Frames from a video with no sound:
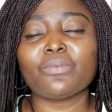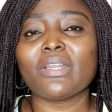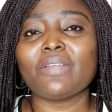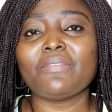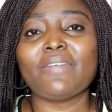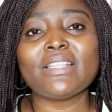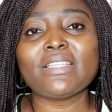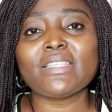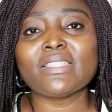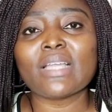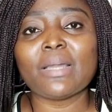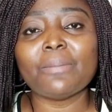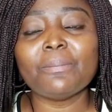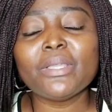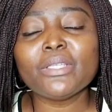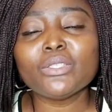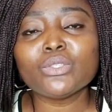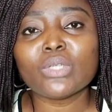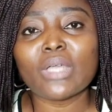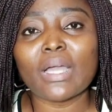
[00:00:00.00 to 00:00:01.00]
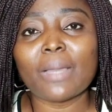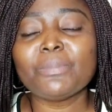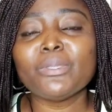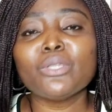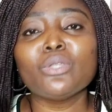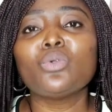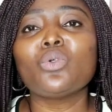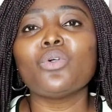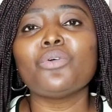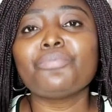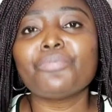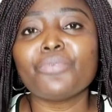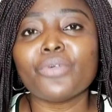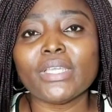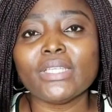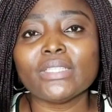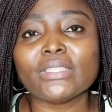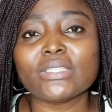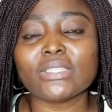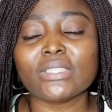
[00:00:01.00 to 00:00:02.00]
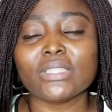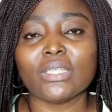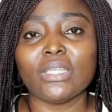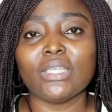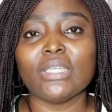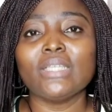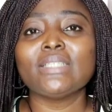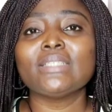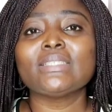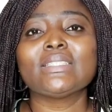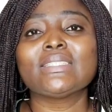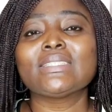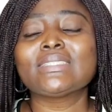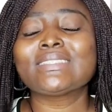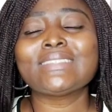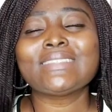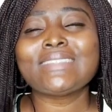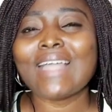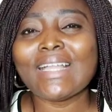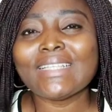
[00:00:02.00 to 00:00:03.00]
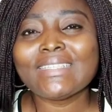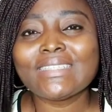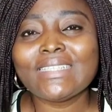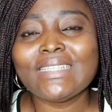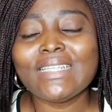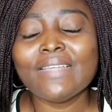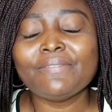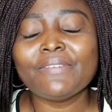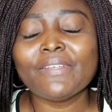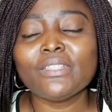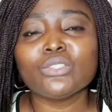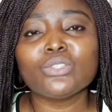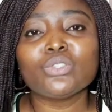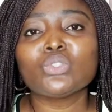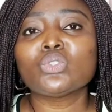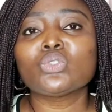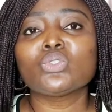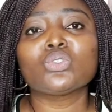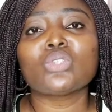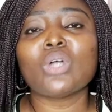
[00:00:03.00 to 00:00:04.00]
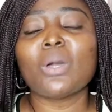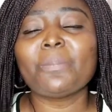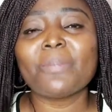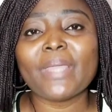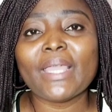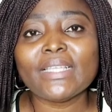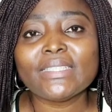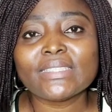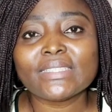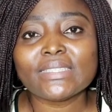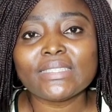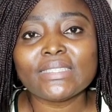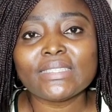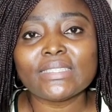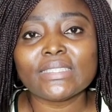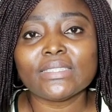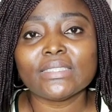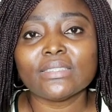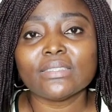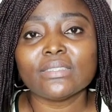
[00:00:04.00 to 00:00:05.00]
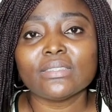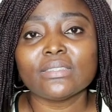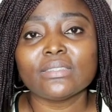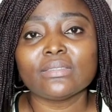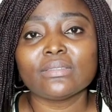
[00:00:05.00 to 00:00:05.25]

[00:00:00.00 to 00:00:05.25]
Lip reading: Whatever it is that makes you happy, go for it. Start living. Stop existing.